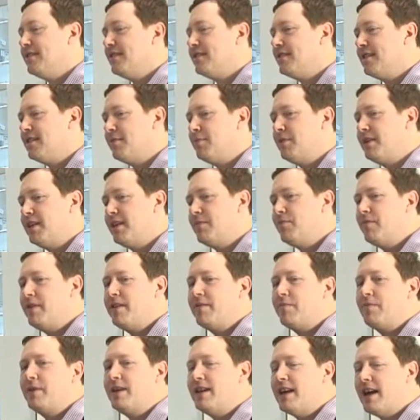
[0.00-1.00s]
So to begin
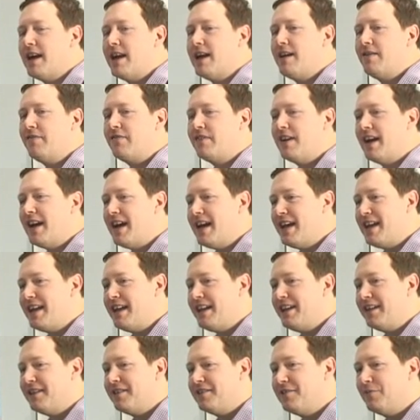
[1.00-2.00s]
with, we have
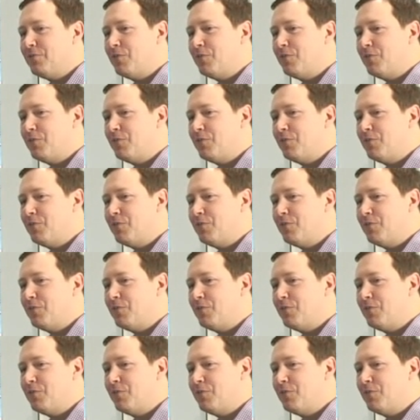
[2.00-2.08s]
a